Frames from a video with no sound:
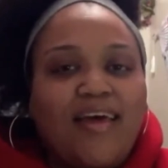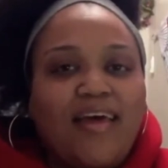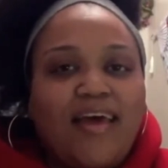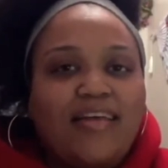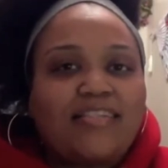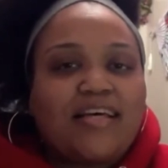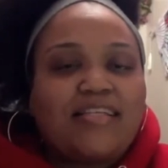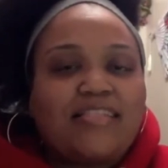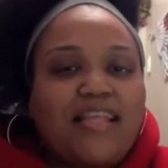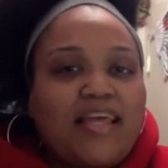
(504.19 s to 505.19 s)
as I
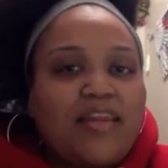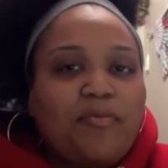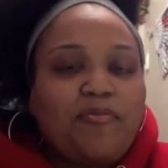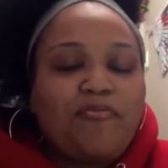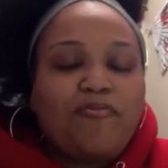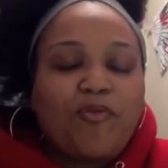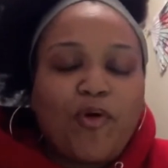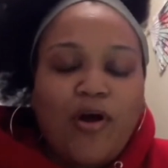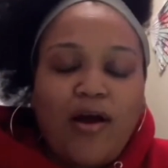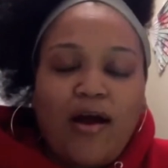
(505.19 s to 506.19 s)
stated
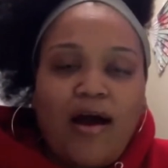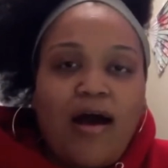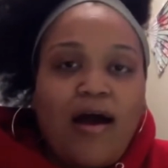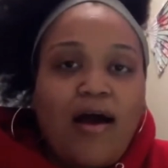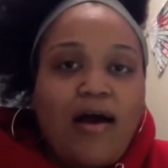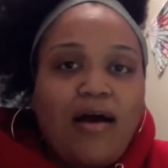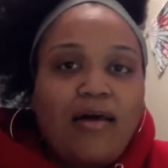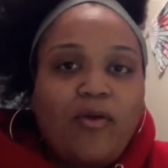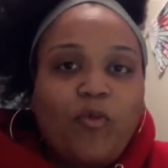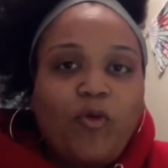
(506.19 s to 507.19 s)
before, I
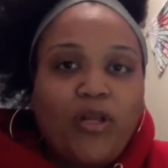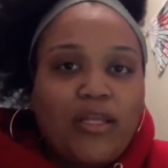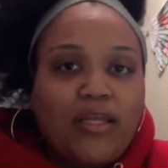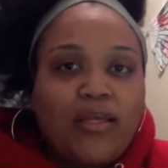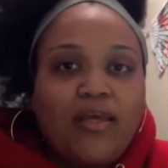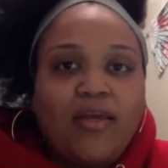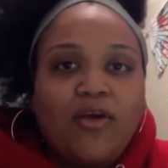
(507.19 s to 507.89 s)
really,